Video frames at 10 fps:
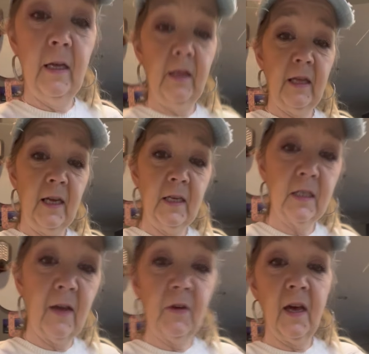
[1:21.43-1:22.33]
things
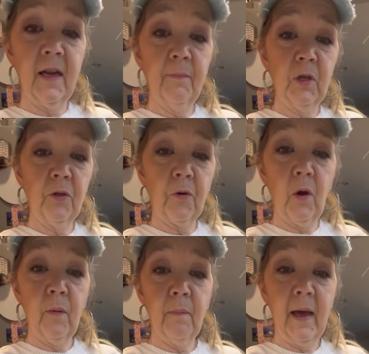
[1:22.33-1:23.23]
I've cut up to throw
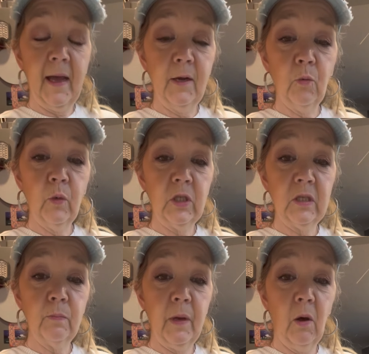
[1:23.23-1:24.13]
in mine, which is
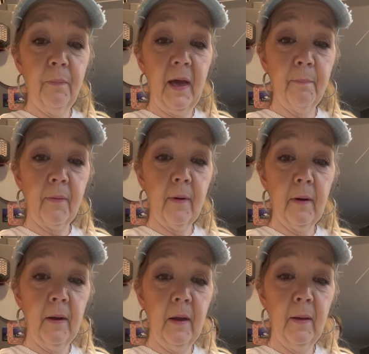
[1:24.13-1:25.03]
bell pepper,
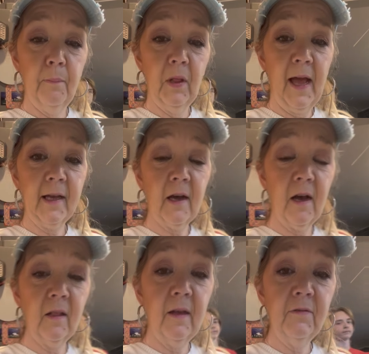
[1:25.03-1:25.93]
black
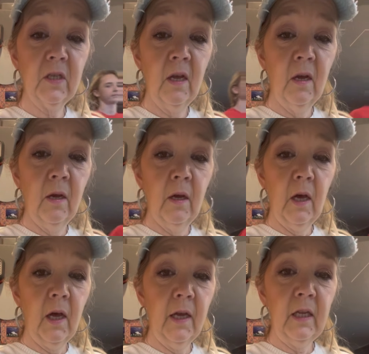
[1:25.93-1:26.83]
olives,
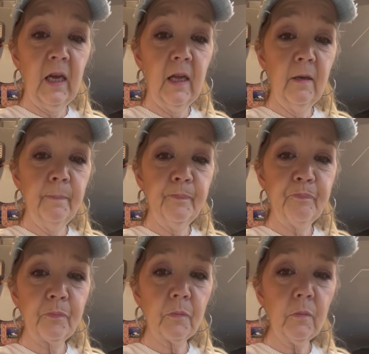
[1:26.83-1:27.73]
onion,
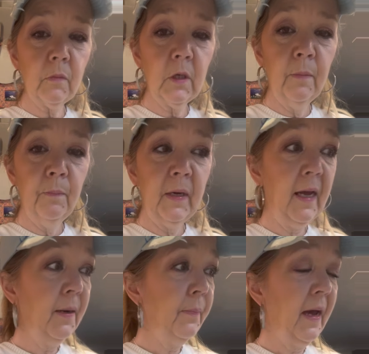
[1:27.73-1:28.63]

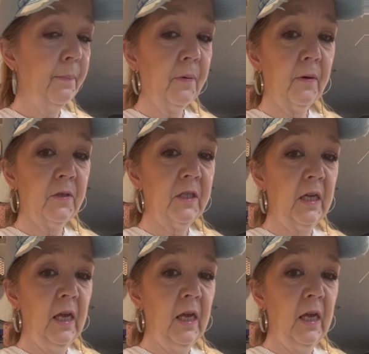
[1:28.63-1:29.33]
banana peppers,